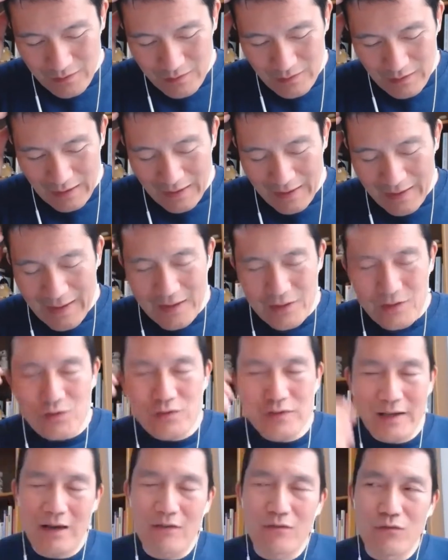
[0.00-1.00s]
I
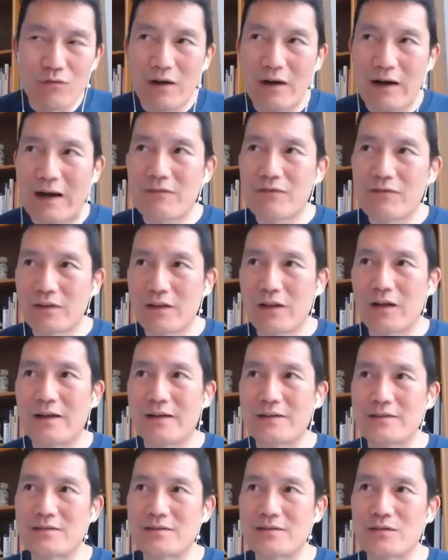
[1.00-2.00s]
actually have have
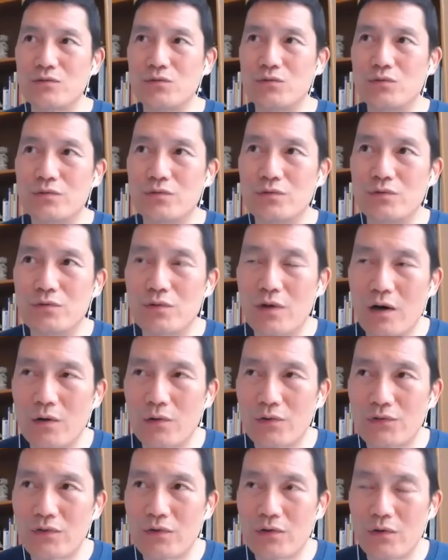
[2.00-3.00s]
clients who who
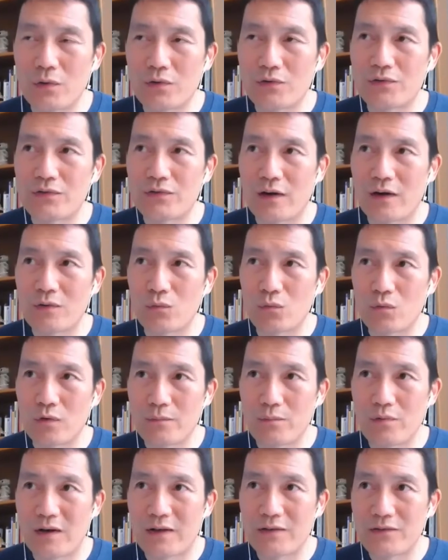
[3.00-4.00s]
host courses on
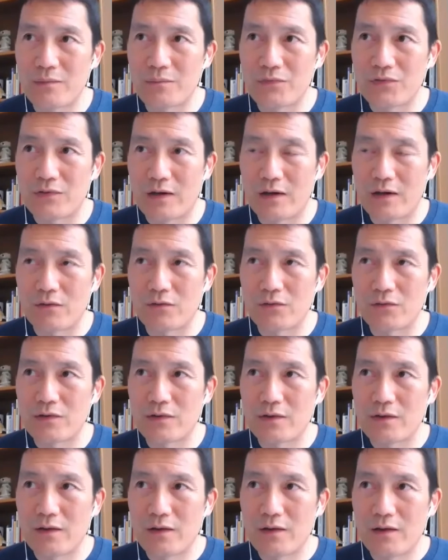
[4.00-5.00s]
WordPress
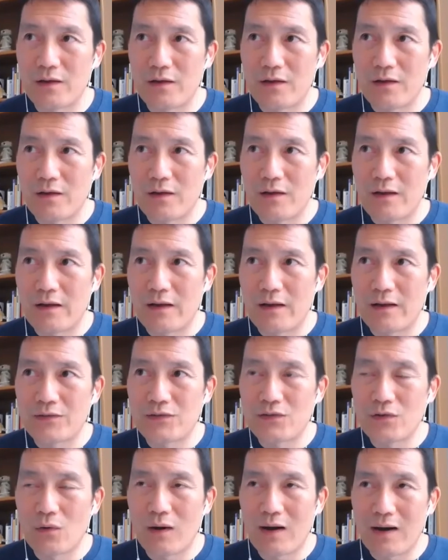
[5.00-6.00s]
themselves,
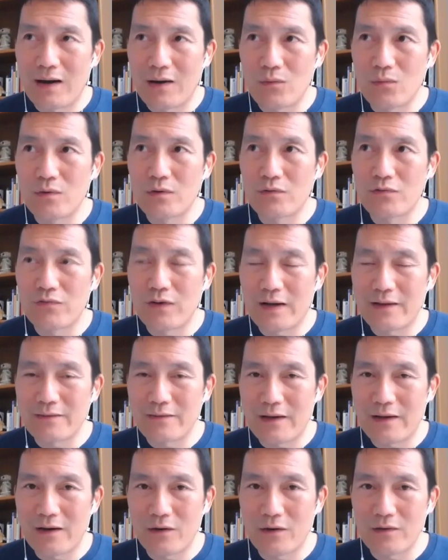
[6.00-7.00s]
so I will find
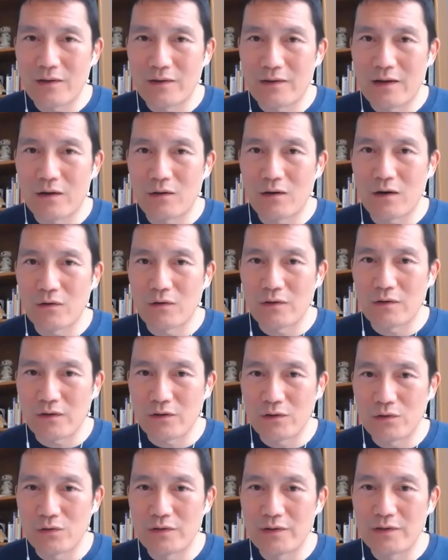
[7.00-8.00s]
out and I'll I'll
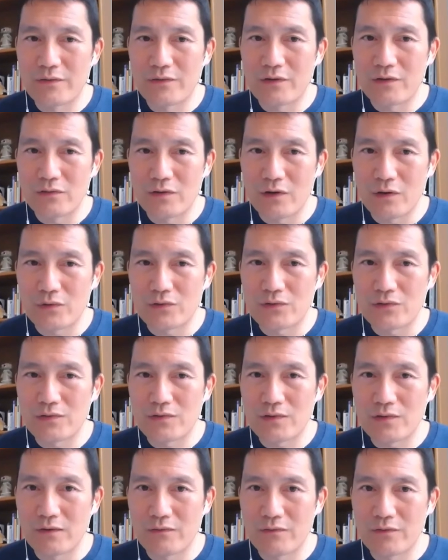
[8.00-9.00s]
include it in the
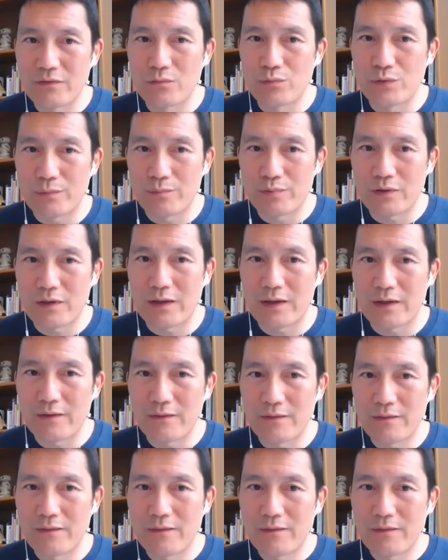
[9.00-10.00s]
notes of the replay.
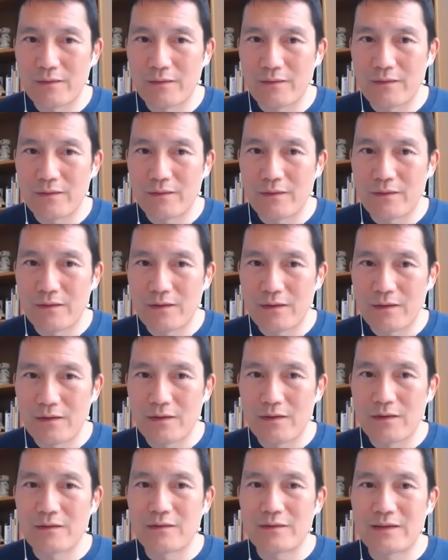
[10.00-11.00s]

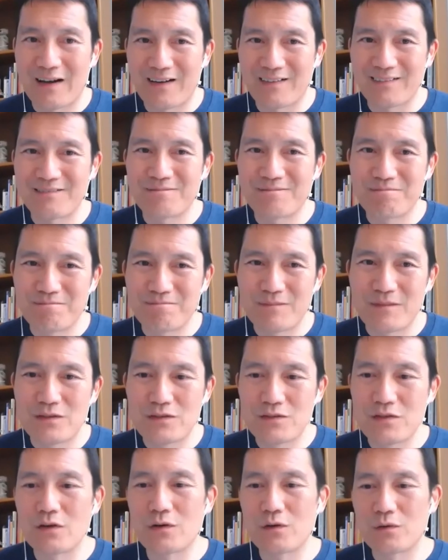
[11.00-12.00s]
Yeah,
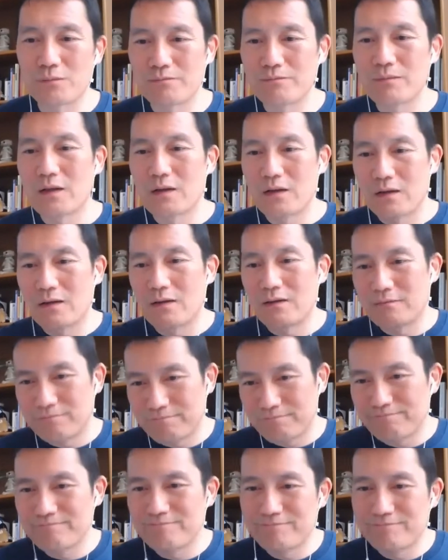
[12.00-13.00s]
so
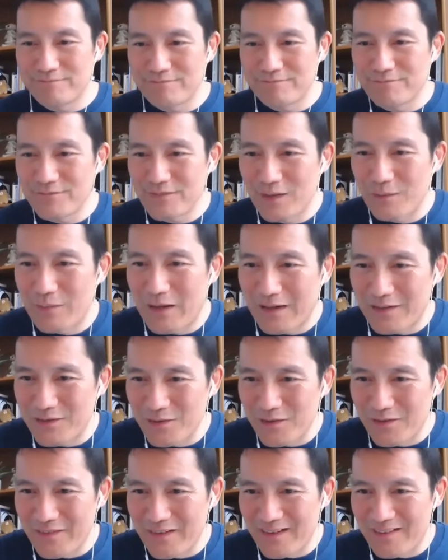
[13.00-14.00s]
get back to
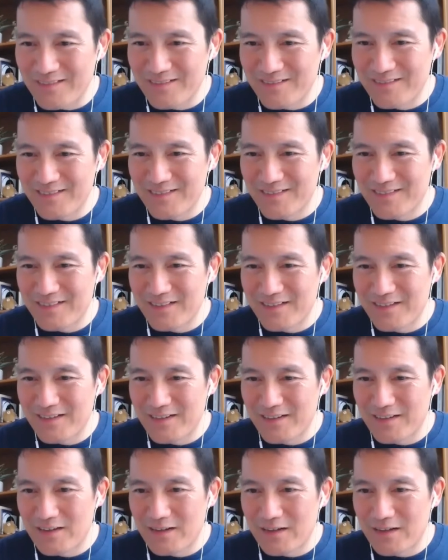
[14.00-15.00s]
you on
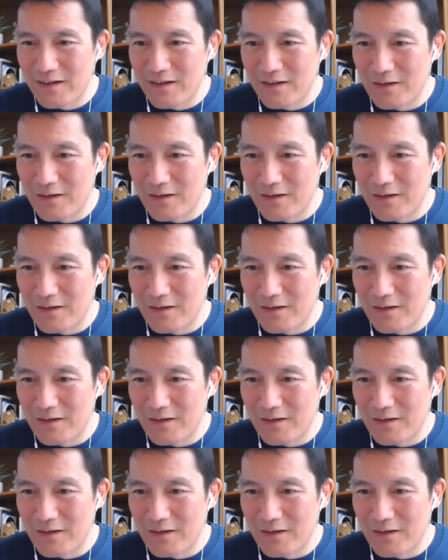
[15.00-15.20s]
that.